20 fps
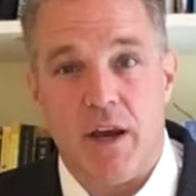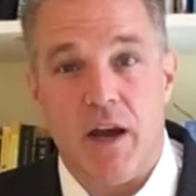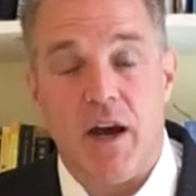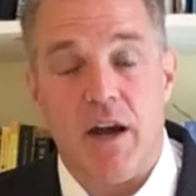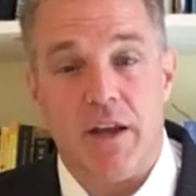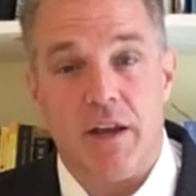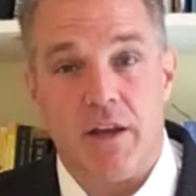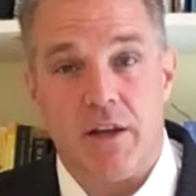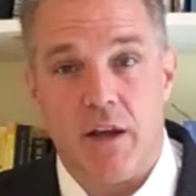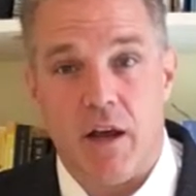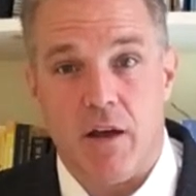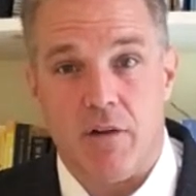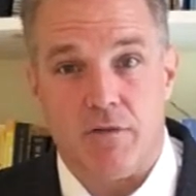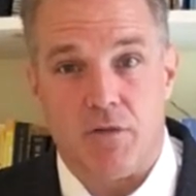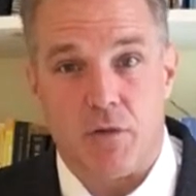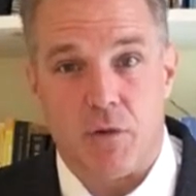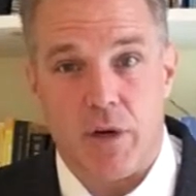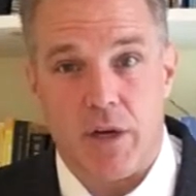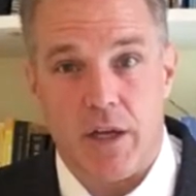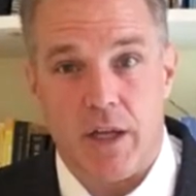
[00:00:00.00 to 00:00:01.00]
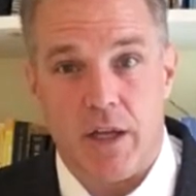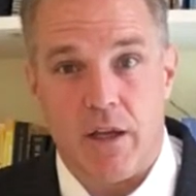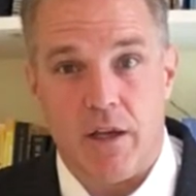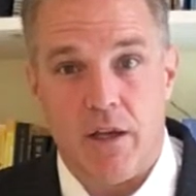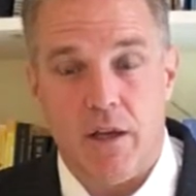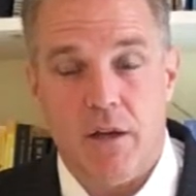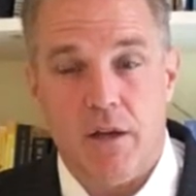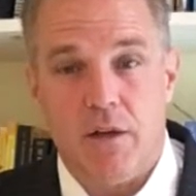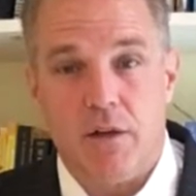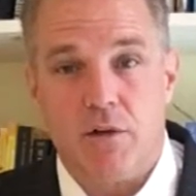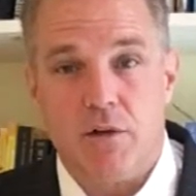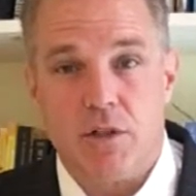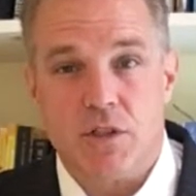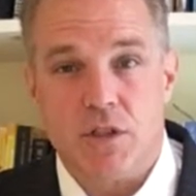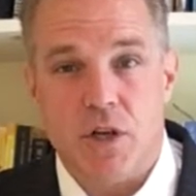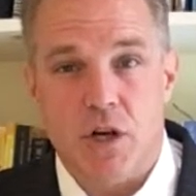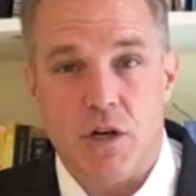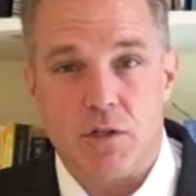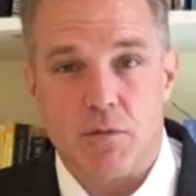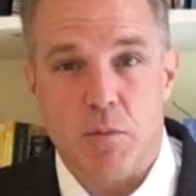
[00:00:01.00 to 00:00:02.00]
INF treaty. Kris
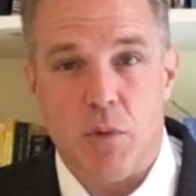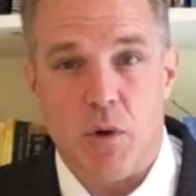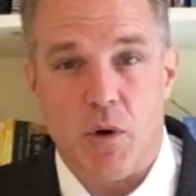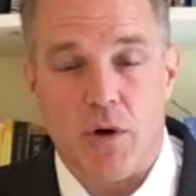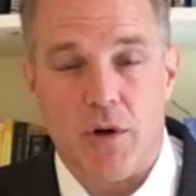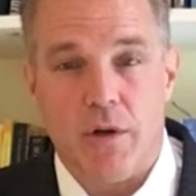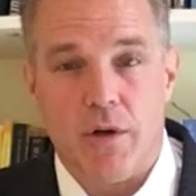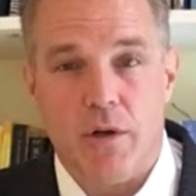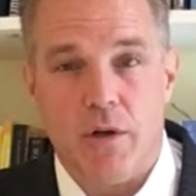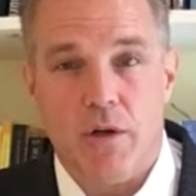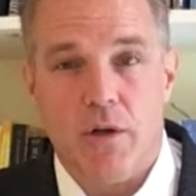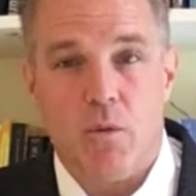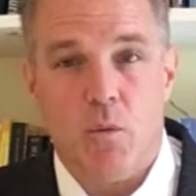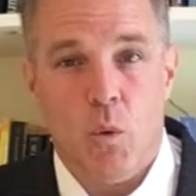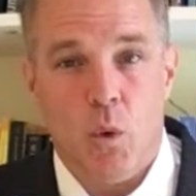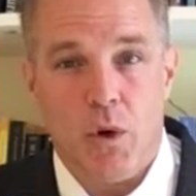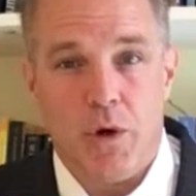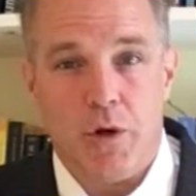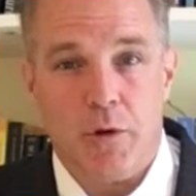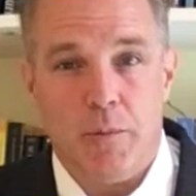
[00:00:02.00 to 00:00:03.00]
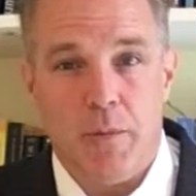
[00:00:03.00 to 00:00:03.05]
Osborn, Warrior